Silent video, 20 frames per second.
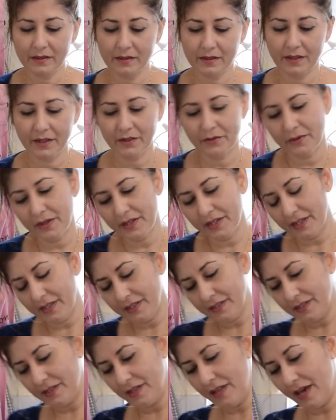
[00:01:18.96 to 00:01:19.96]
the
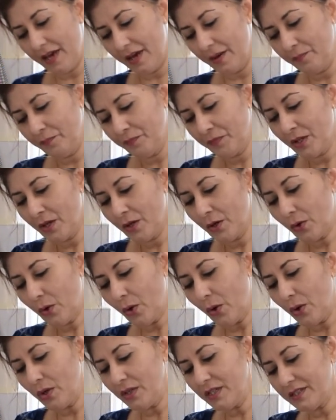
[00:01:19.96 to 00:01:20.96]
ingredients there
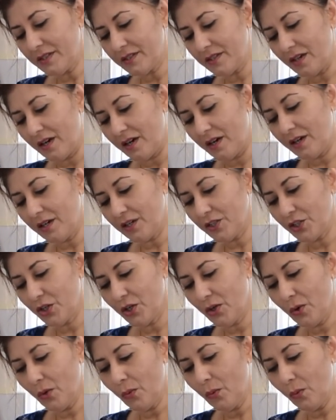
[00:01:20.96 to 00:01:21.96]
cornstarch,
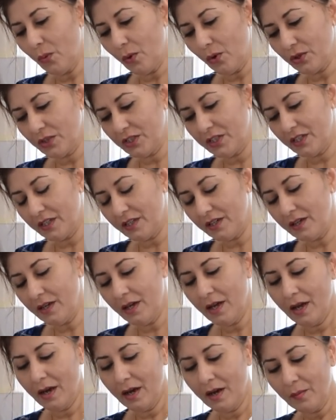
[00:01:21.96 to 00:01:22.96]
water,
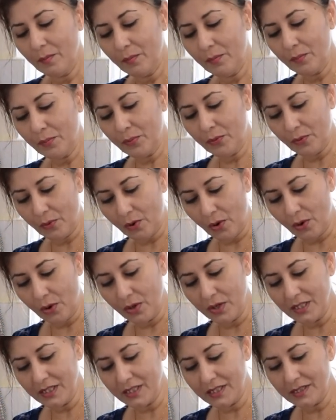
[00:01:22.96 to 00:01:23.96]

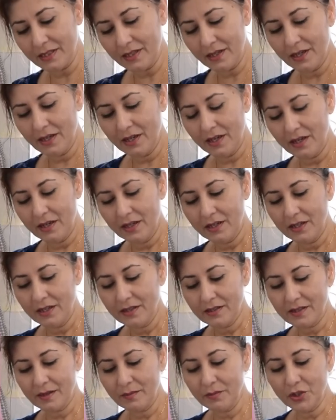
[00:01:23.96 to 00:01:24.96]
prawns,
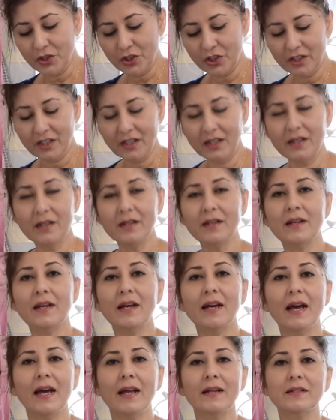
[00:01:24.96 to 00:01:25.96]
some sugar,
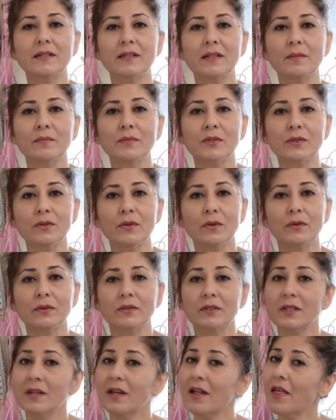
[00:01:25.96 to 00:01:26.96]
and some
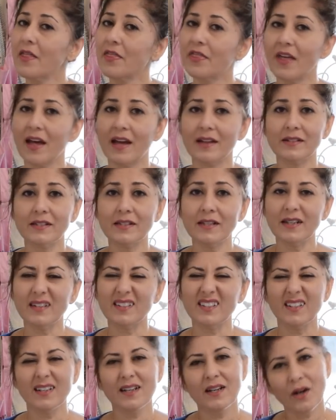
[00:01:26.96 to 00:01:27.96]
salt. That's
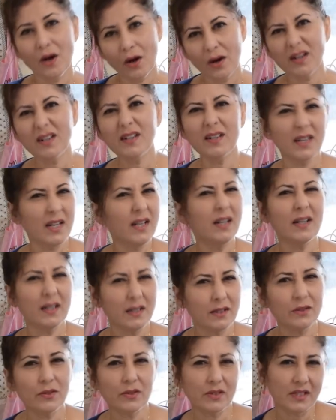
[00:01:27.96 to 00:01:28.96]
it.
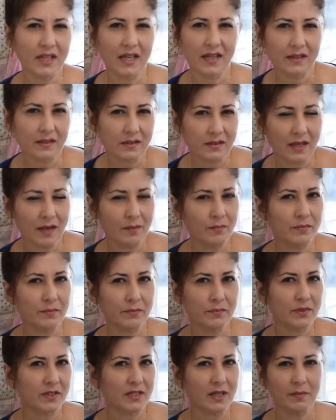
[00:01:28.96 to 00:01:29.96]
Needless to say,
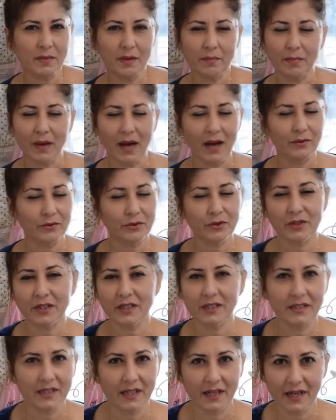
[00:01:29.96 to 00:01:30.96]
some, some are bound to
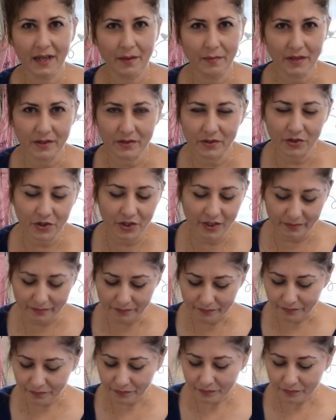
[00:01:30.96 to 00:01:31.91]
contain MSG,